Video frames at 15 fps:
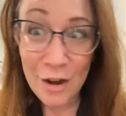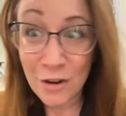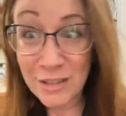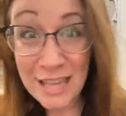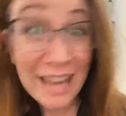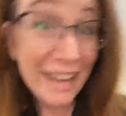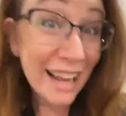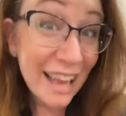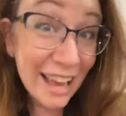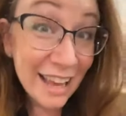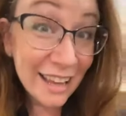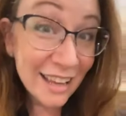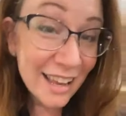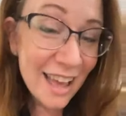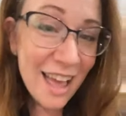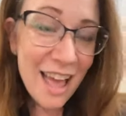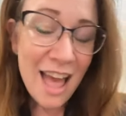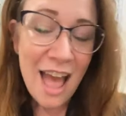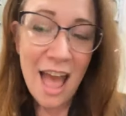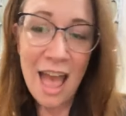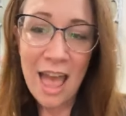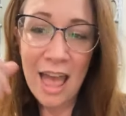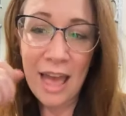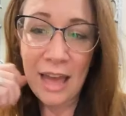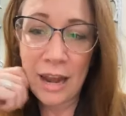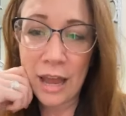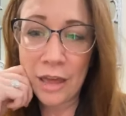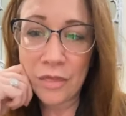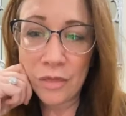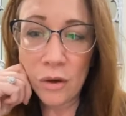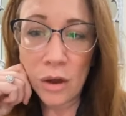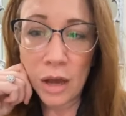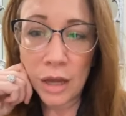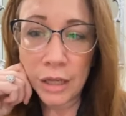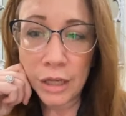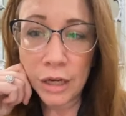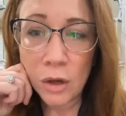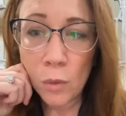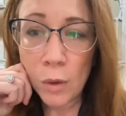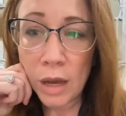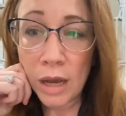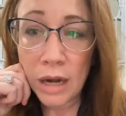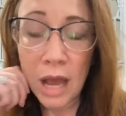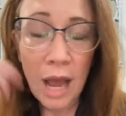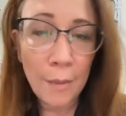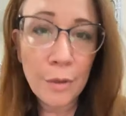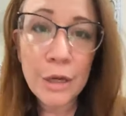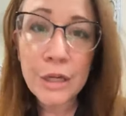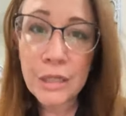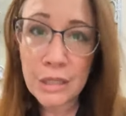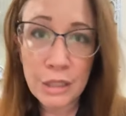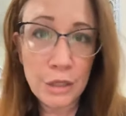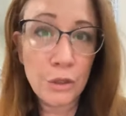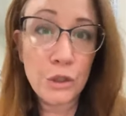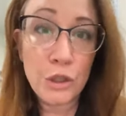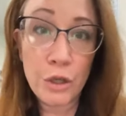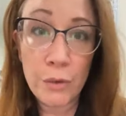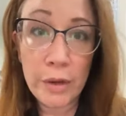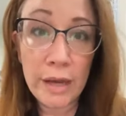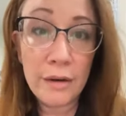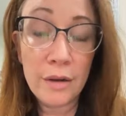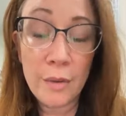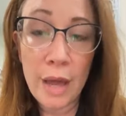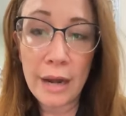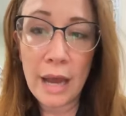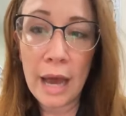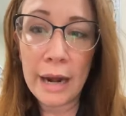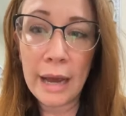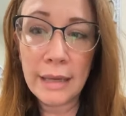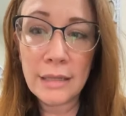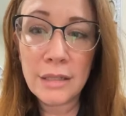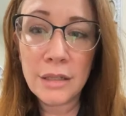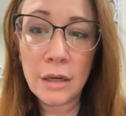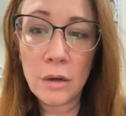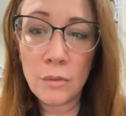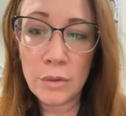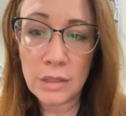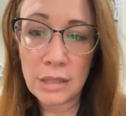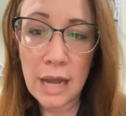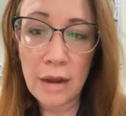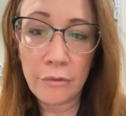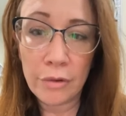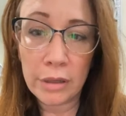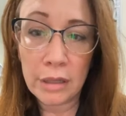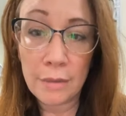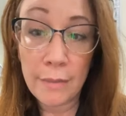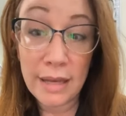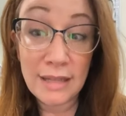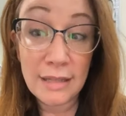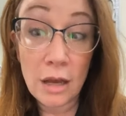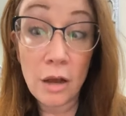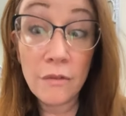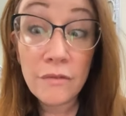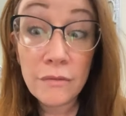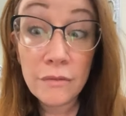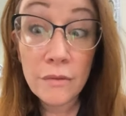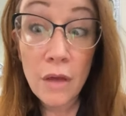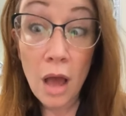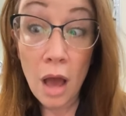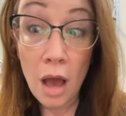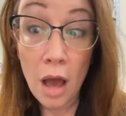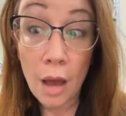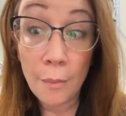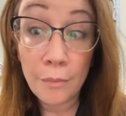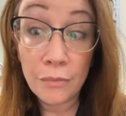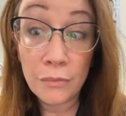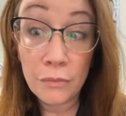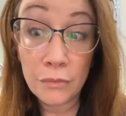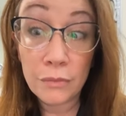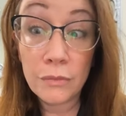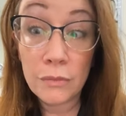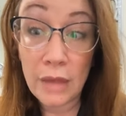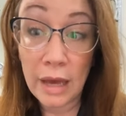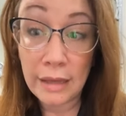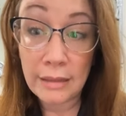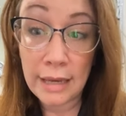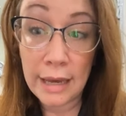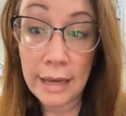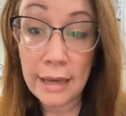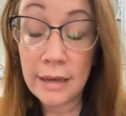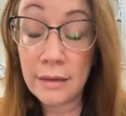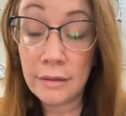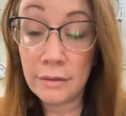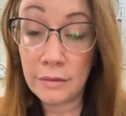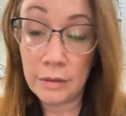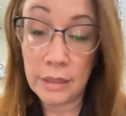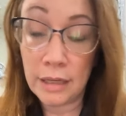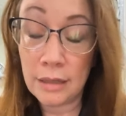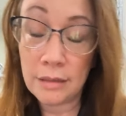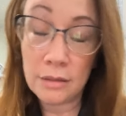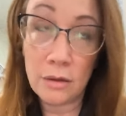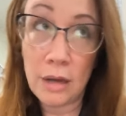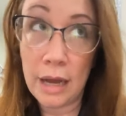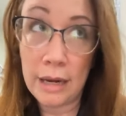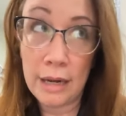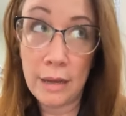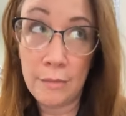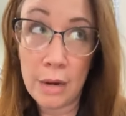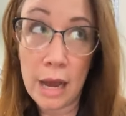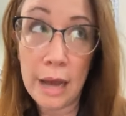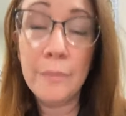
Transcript: entertaining and I thought, you know what? I'm going to still do it. And, and I still was not really myself um, that day. Like, I still kind of am